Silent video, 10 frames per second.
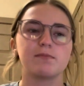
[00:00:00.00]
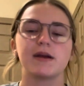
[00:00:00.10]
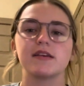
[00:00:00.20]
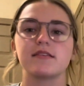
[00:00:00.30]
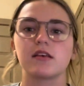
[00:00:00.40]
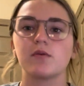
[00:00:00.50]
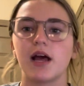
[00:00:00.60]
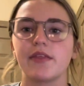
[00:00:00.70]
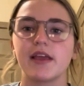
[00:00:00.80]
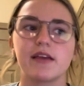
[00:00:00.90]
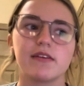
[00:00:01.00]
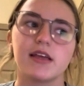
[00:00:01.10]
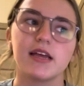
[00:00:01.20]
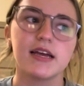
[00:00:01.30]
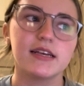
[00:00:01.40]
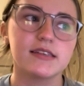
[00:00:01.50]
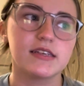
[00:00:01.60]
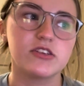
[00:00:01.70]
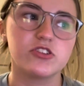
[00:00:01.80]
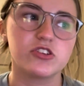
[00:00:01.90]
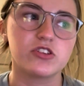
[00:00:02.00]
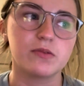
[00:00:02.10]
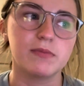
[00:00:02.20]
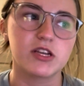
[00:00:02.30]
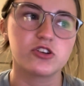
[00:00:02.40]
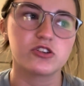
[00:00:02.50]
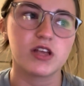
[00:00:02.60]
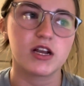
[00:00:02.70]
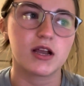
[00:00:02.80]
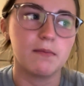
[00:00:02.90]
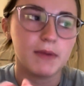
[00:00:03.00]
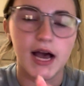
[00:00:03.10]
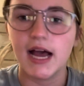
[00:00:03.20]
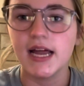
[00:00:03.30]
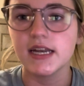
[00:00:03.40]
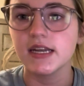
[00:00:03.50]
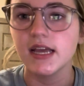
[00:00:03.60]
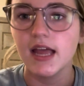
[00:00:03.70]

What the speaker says: basically what I think of it as is just mixtures that are combined